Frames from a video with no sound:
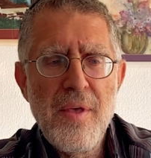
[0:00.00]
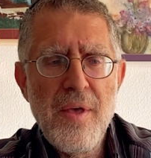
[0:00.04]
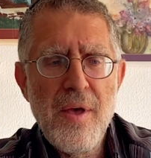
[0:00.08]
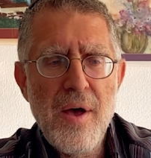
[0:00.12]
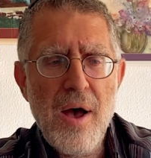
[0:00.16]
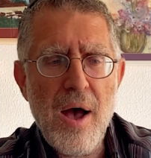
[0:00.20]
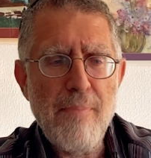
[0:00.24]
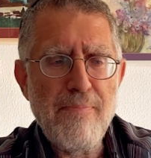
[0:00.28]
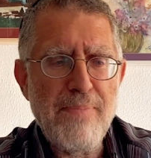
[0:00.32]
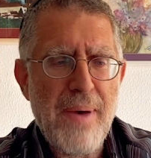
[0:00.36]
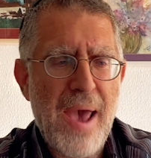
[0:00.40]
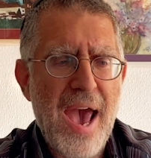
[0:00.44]

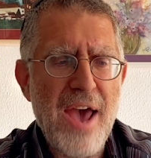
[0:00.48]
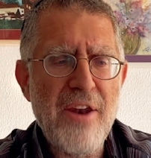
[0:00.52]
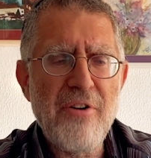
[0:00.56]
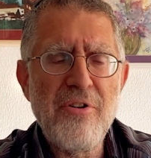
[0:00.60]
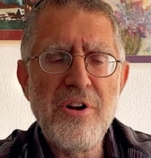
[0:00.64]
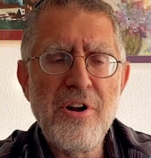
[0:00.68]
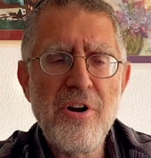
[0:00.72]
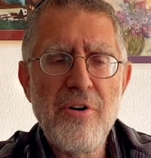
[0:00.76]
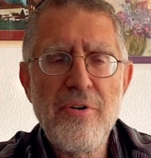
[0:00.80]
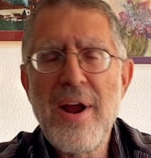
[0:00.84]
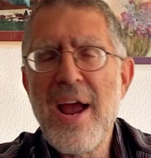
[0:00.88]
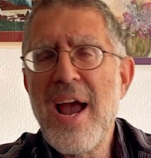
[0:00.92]
a
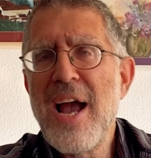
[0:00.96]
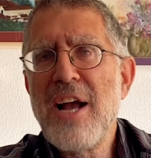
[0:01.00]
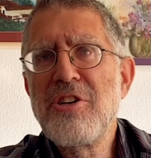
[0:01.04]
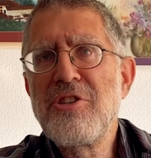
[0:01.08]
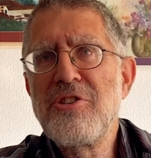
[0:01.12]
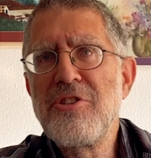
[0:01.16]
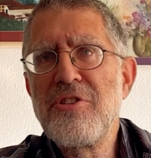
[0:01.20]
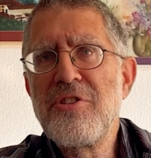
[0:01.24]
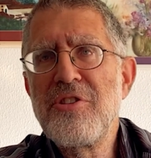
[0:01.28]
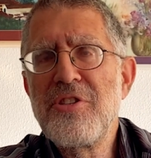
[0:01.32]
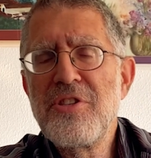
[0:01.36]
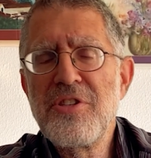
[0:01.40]
pattern in our
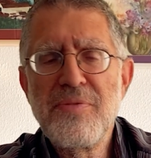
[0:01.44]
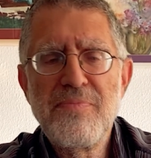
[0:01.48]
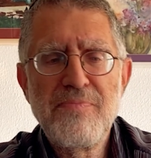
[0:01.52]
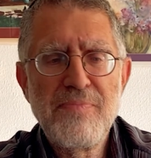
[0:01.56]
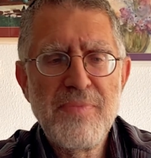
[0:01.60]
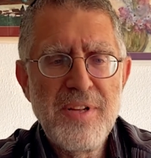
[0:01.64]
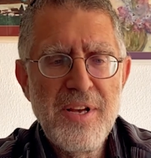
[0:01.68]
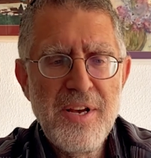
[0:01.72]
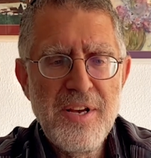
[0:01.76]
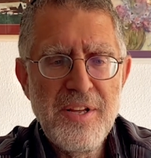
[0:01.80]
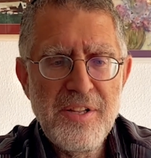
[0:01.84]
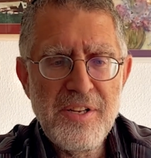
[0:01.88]
actions.
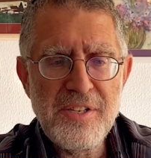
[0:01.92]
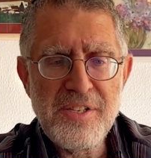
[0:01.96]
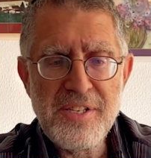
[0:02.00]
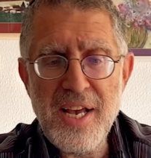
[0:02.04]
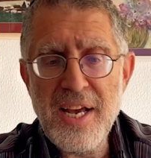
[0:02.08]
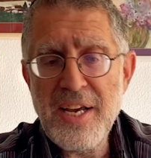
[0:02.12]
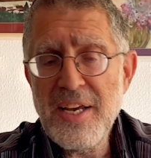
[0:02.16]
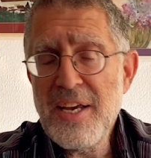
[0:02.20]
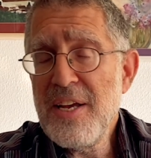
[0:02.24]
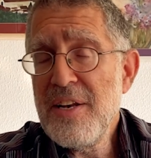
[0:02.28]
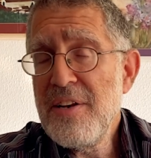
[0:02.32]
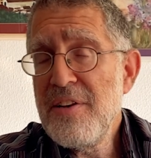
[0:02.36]
The
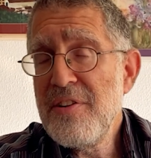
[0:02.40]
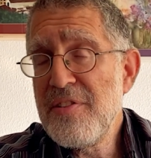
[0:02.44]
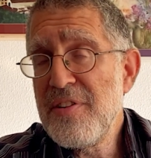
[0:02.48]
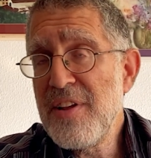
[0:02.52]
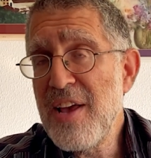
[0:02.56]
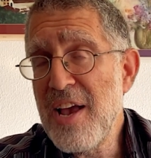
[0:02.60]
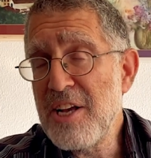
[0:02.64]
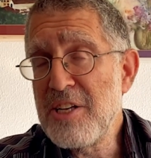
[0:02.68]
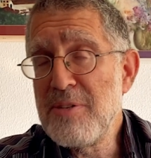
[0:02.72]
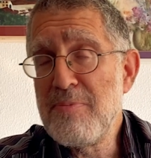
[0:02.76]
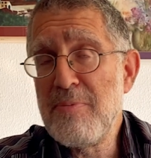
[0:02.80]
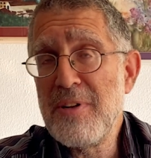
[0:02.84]
second
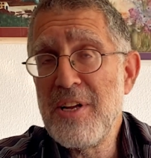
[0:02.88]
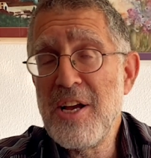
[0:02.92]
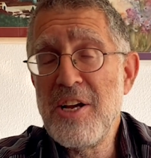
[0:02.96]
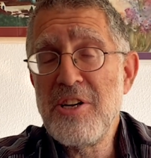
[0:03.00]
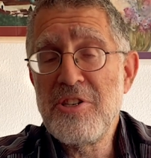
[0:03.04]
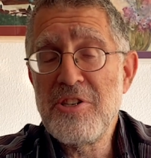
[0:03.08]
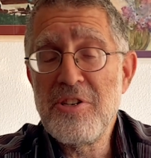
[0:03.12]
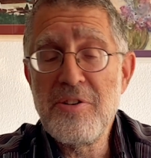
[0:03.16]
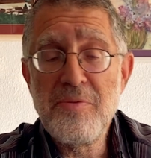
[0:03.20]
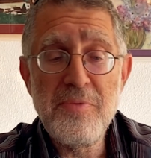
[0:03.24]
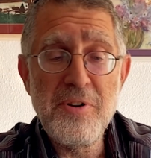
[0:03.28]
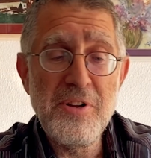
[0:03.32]

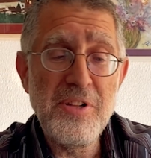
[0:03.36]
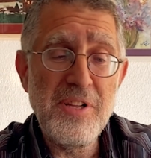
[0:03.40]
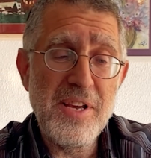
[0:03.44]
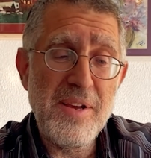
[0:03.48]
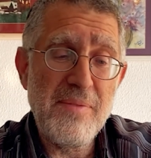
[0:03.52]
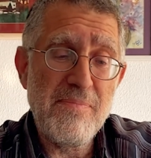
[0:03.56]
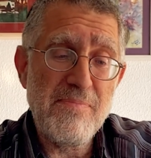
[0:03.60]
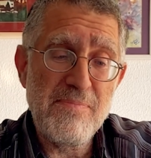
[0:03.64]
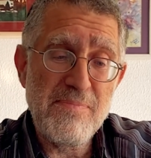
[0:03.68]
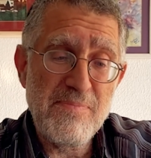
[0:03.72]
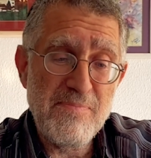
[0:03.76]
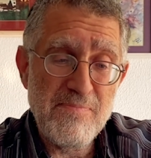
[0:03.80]
explanation
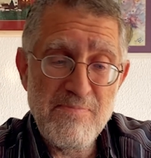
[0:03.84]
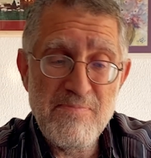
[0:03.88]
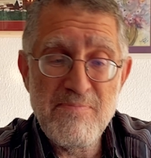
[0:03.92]
really